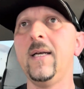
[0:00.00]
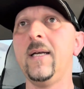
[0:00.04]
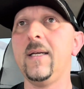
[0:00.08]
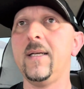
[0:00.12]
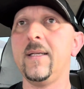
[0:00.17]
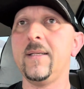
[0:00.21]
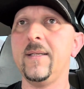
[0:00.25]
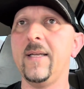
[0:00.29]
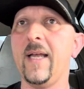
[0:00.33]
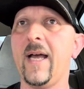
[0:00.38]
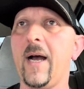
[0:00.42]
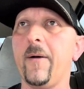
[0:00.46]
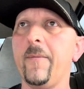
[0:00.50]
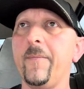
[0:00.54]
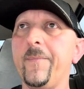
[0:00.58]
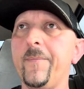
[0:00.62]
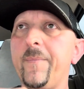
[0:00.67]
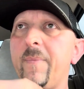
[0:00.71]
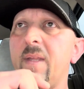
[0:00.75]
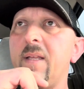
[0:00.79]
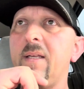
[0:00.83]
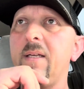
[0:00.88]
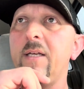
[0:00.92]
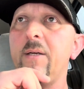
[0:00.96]
Now,
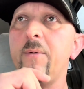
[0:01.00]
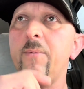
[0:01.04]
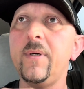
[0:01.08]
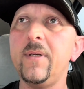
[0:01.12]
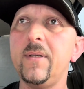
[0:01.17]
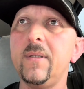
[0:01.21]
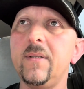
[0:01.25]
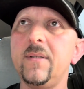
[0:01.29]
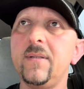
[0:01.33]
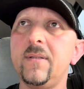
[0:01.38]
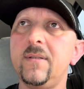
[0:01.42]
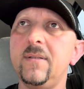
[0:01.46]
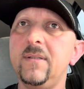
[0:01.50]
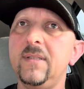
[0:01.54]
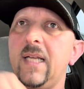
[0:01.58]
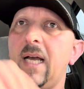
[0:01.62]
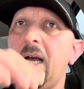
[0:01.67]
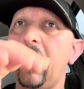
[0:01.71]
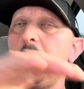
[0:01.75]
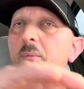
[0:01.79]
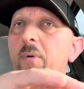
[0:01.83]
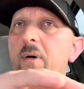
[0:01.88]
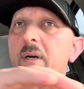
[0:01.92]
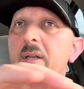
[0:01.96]

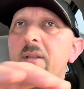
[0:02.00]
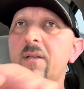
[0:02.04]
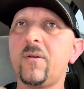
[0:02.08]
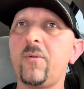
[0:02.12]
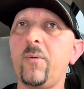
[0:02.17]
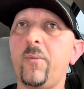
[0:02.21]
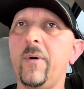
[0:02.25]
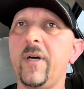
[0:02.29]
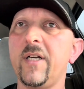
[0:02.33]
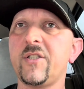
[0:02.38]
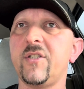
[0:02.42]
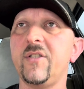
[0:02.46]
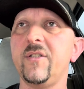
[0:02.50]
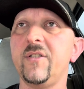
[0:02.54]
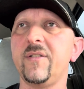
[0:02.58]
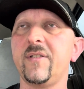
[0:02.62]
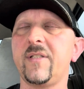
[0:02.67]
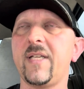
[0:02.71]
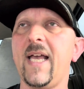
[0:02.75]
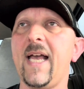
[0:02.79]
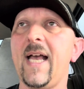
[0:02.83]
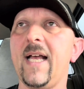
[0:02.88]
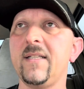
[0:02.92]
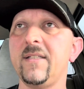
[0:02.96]
one of the questions
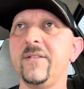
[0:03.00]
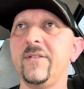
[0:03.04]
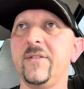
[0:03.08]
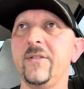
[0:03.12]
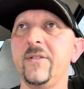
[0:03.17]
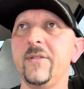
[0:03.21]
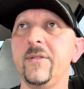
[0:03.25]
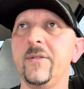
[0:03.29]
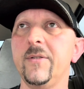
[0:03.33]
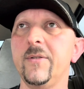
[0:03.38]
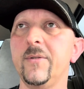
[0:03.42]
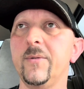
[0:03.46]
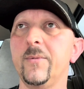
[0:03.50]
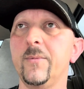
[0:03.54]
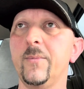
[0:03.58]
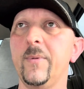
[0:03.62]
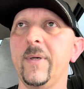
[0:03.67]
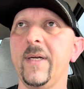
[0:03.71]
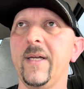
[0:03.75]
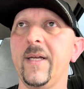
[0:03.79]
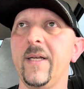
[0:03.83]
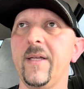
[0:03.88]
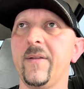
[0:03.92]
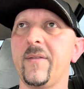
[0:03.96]
had to do
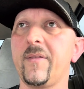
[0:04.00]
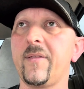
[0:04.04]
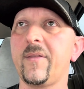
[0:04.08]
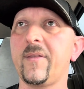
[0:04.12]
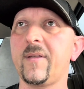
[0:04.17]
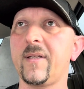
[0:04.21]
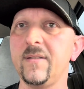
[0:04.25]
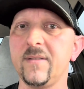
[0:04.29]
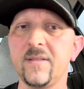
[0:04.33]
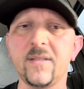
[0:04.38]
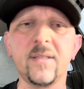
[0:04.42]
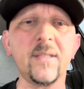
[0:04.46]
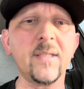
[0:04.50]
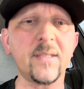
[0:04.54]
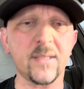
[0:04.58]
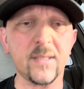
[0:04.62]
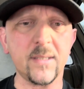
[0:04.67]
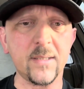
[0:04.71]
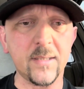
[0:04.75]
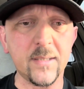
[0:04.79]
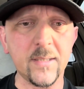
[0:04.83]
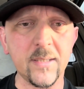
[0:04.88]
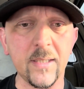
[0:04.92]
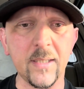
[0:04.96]
with
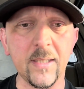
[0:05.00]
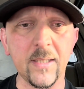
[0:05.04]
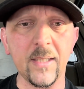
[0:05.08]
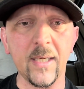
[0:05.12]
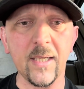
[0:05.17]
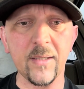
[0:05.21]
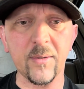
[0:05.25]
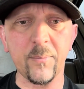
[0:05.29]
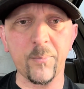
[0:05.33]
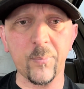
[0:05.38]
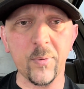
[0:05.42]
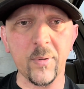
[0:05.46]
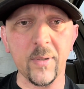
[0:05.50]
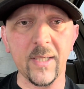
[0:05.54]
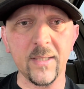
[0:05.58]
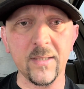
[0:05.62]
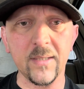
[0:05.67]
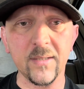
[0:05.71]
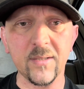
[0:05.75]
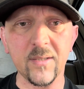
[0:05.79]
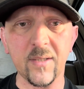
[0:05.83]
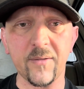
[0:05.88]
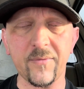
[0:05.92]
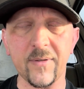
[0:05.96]
consistency at the plate
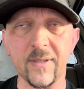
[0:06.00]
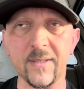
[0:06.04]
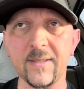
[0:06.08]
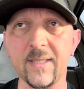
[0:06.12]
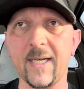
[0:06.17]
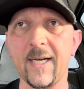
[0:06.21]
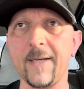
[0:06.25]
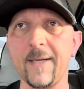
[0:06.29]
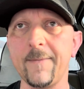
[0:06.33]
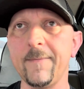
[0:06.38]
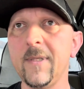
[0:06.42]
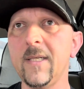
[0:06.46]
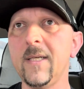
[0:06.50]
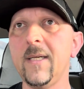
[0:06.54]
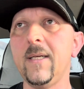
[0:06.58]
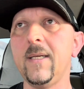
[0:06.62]
and stuff like that.